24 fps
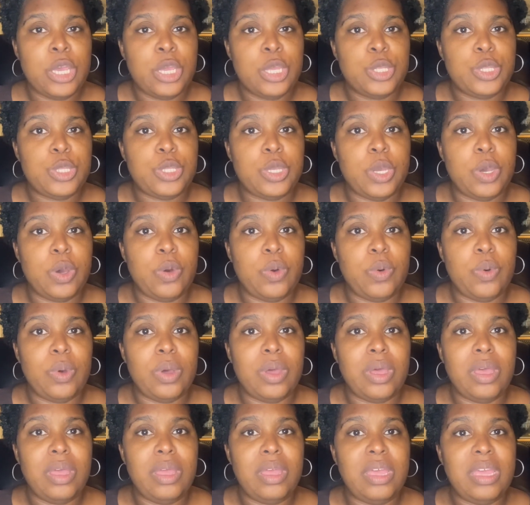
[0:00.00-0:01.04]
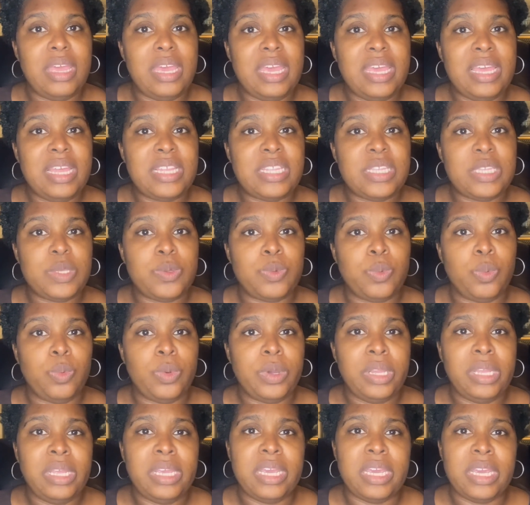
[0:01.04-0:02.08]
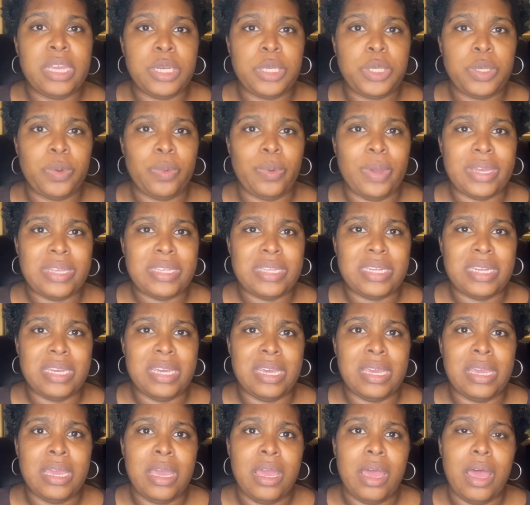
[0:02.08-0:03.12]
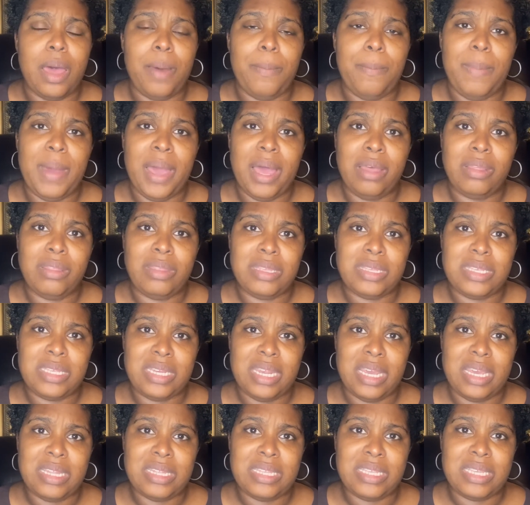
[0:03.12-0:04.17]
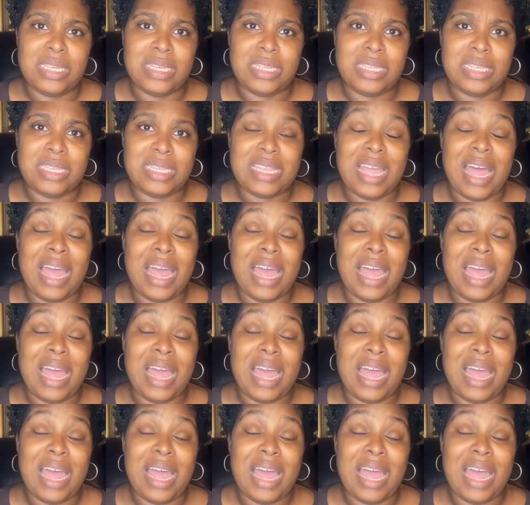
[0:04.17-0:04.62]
So it's really interesting about the state census.